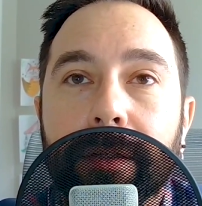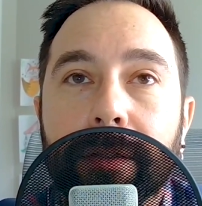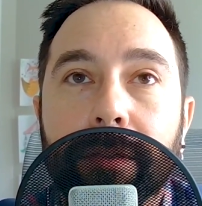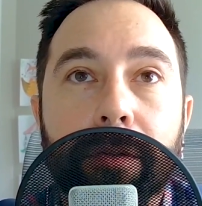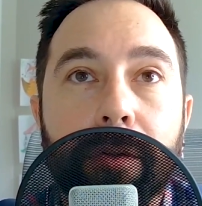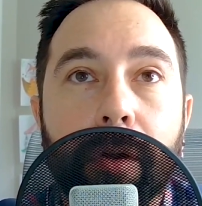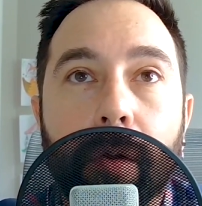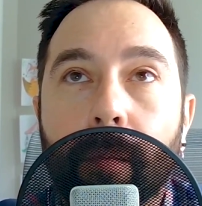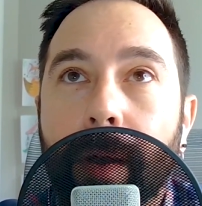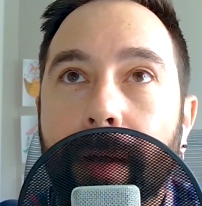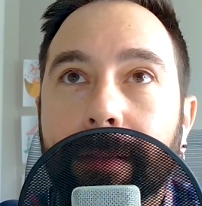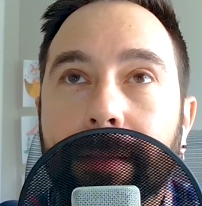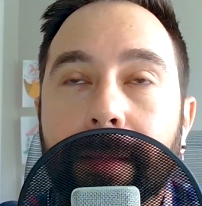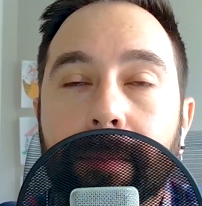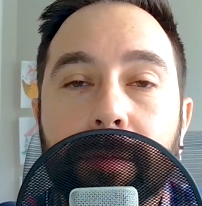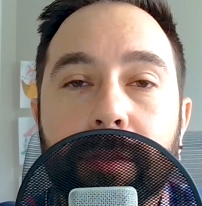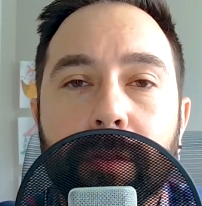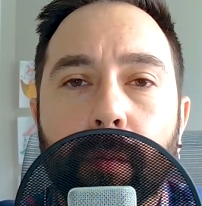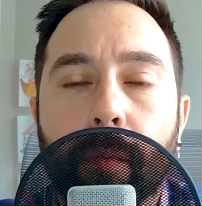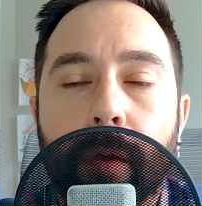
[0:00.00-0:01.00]
You don't want
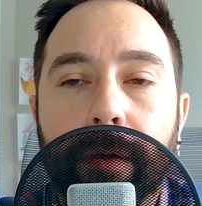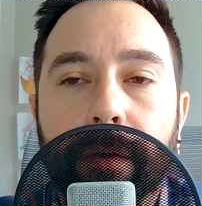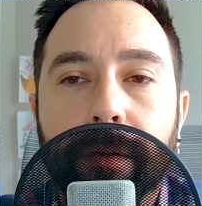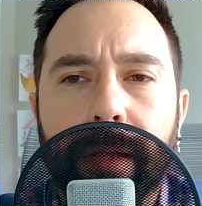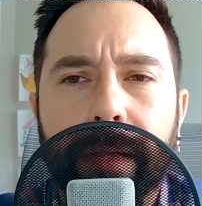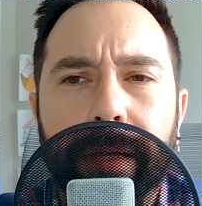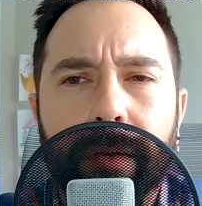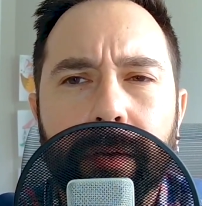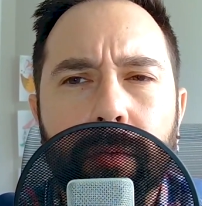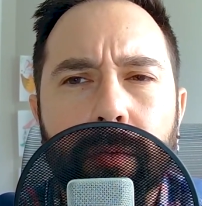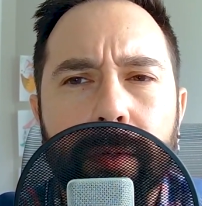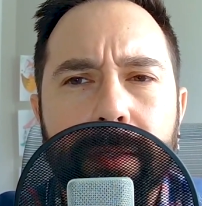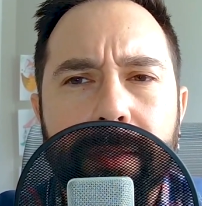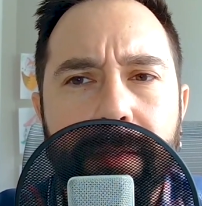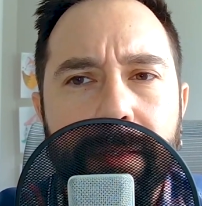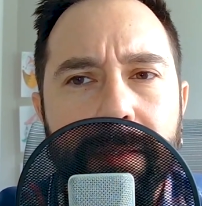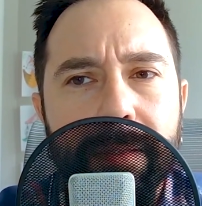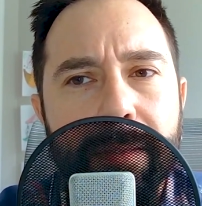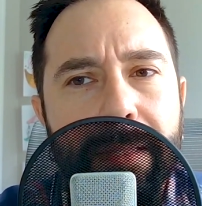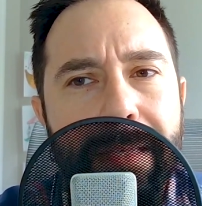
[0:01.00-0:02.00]
them to wonder like, ooh, is
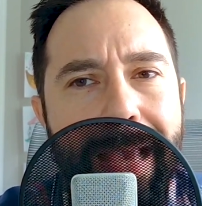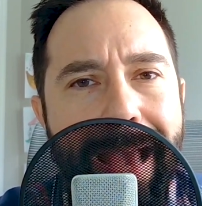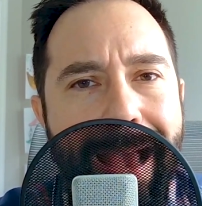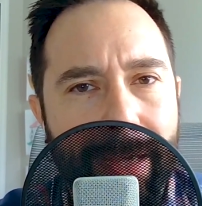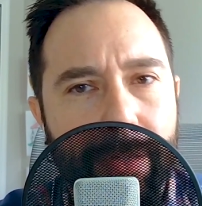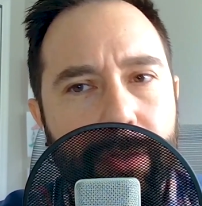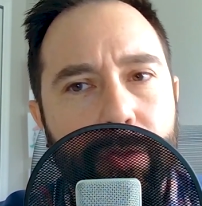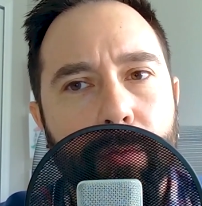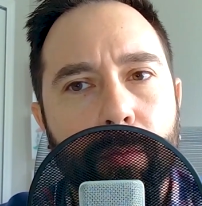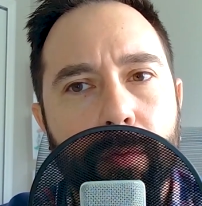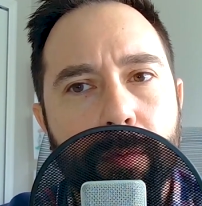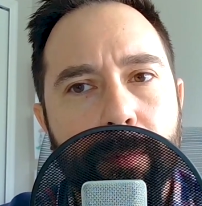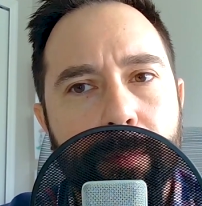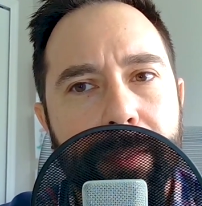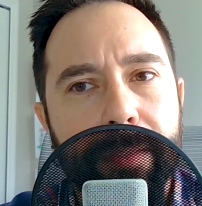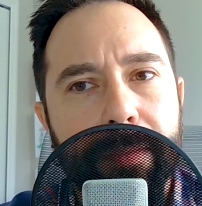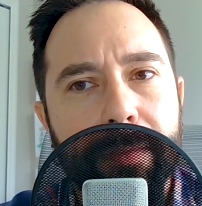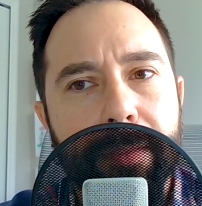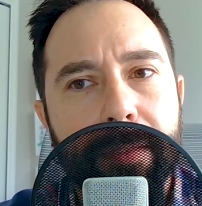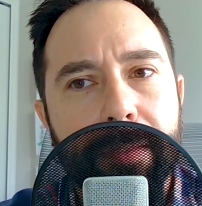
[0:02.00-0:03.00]
this the actual
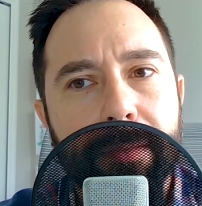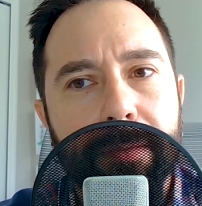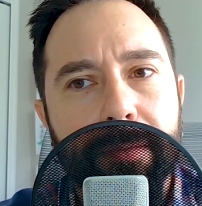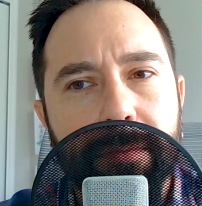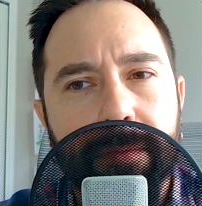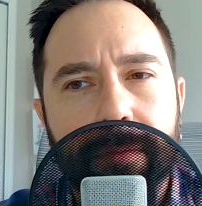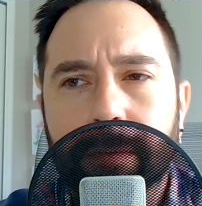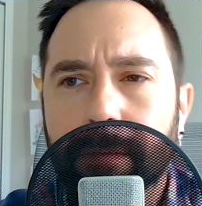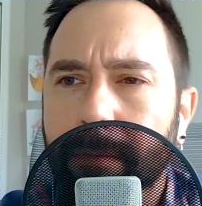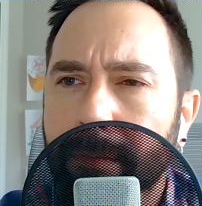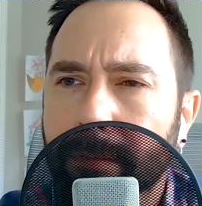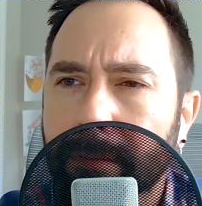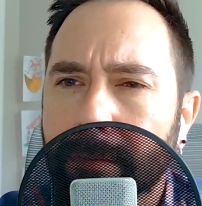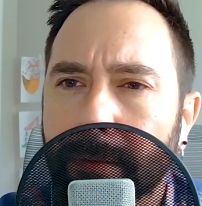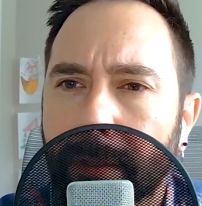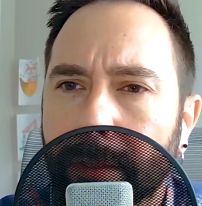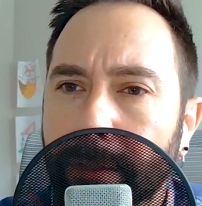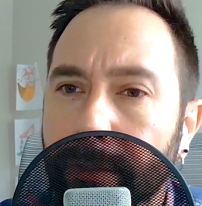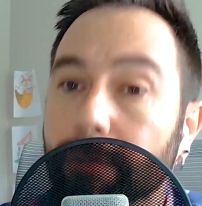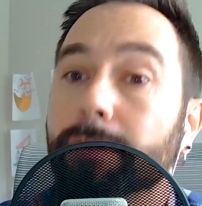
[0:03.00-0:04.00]
business? Uh,
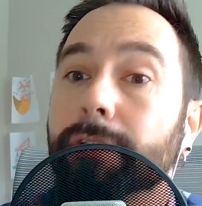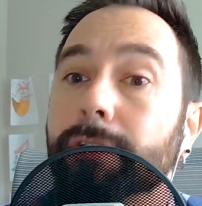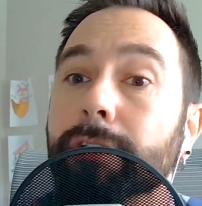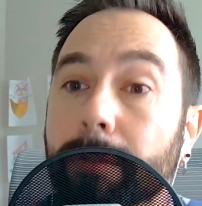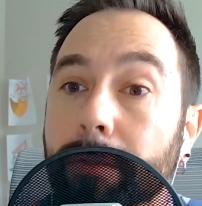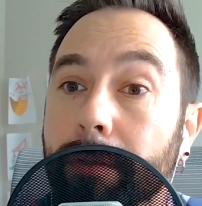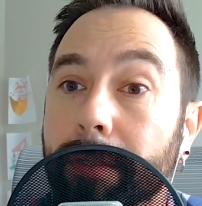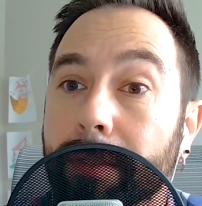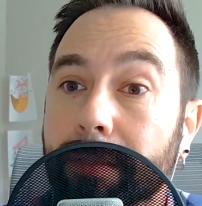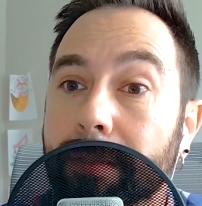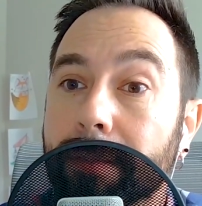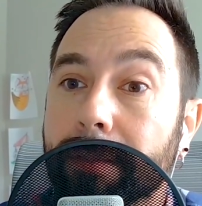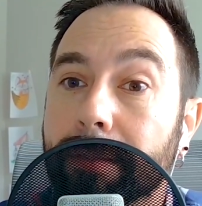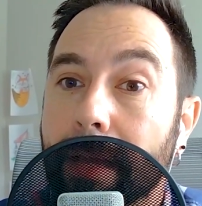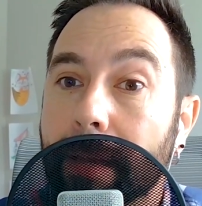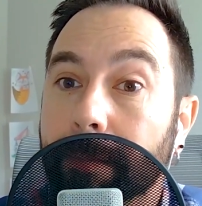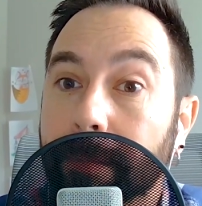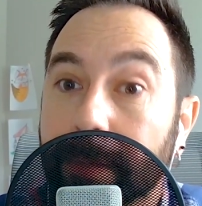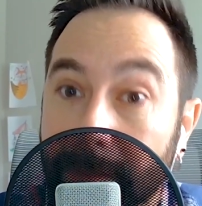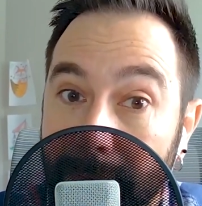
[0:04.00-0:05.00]
are you sure this is
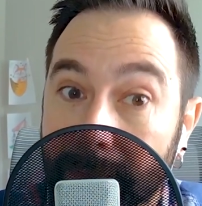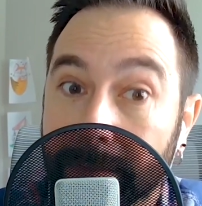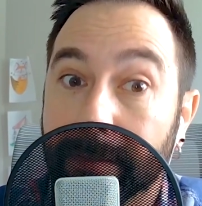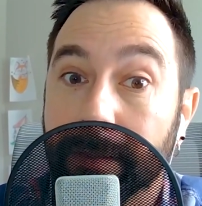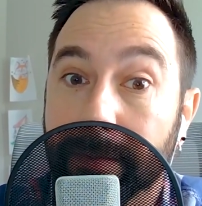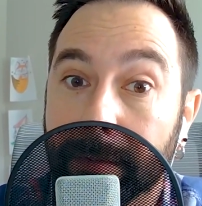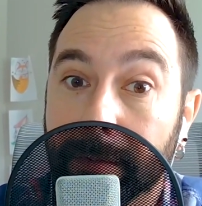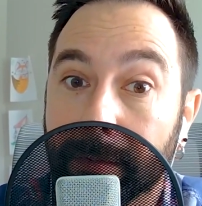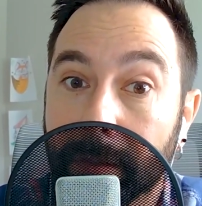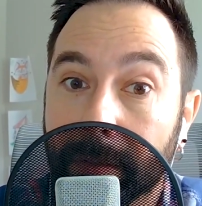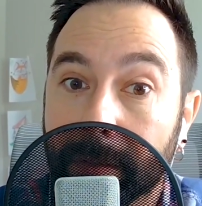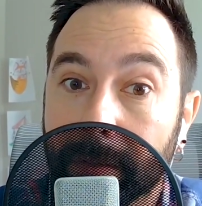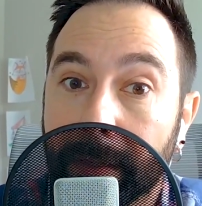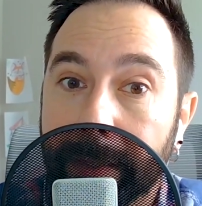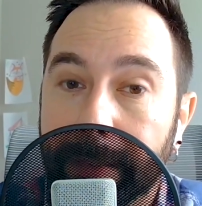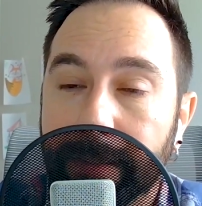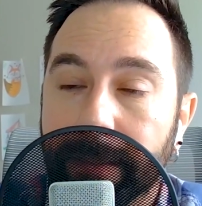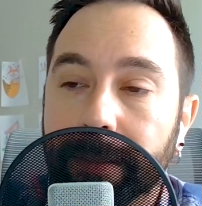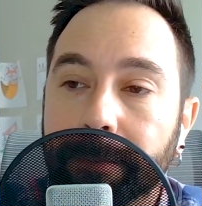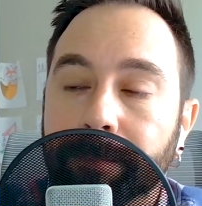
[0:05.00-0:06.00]
them? Because it doesn't look
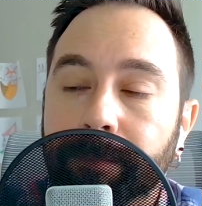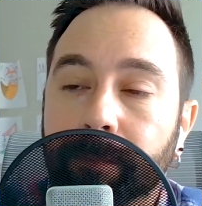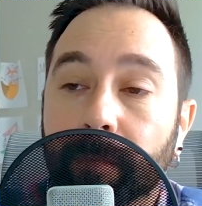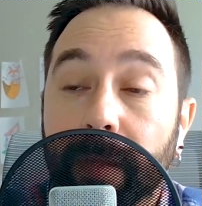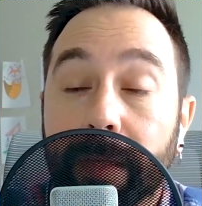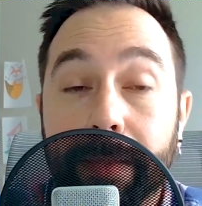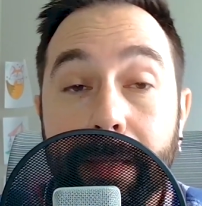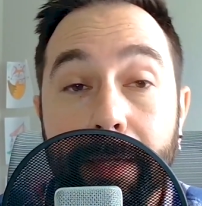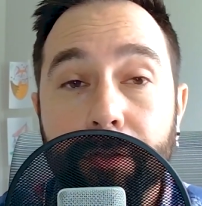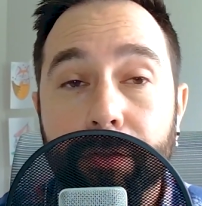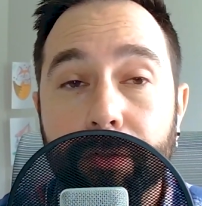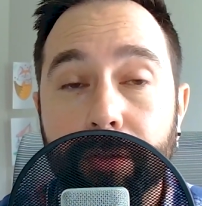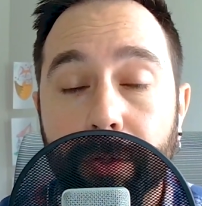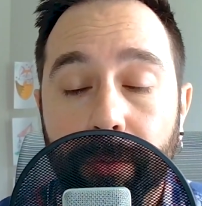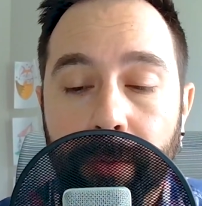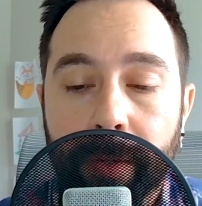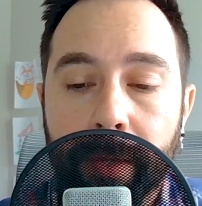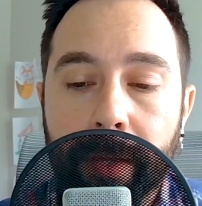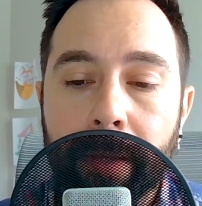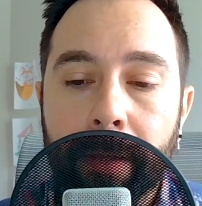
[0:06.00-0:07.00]
like it. And that's
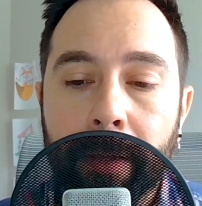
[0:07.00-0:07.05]
true.